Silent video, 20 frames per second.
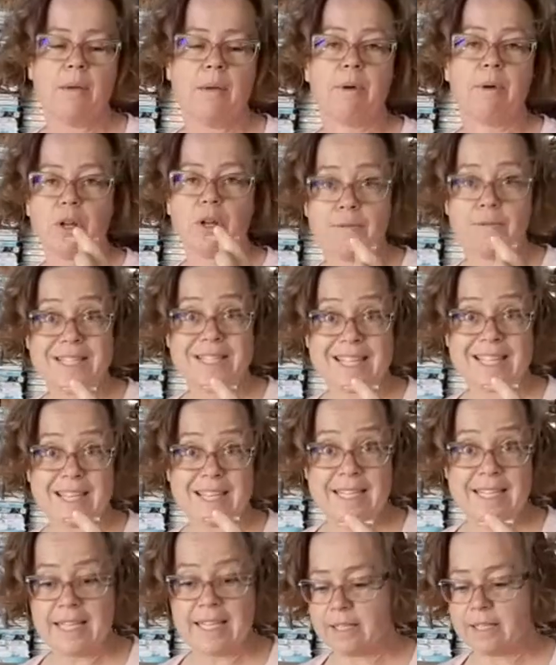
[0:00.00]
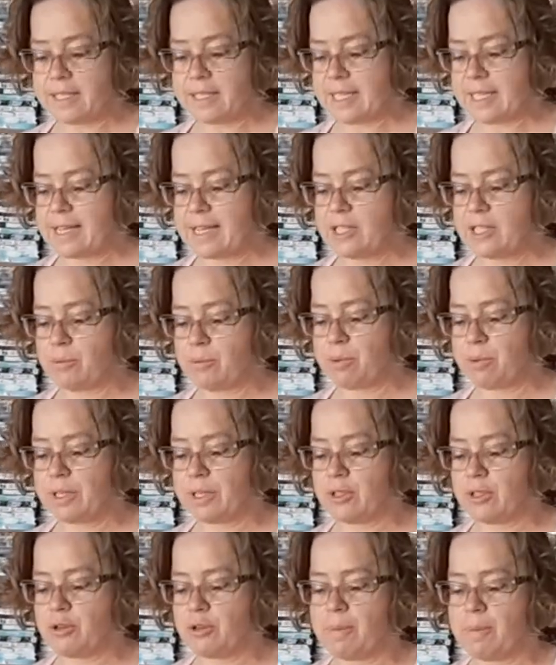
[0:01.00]
But obviously the needles I need to
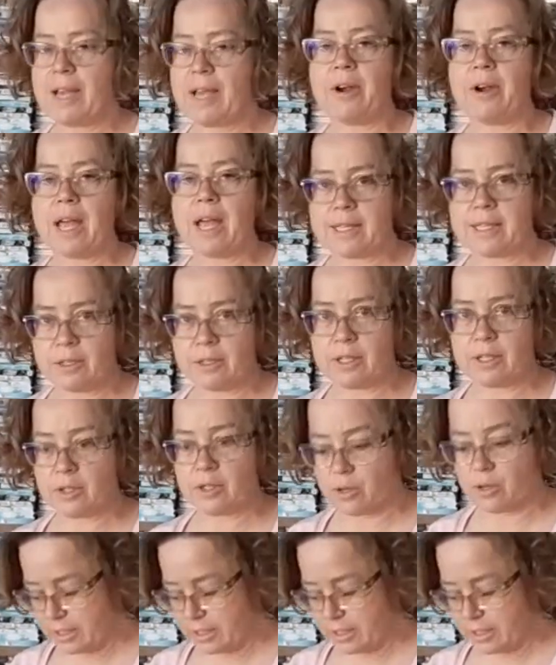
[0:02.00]
put into biohazardous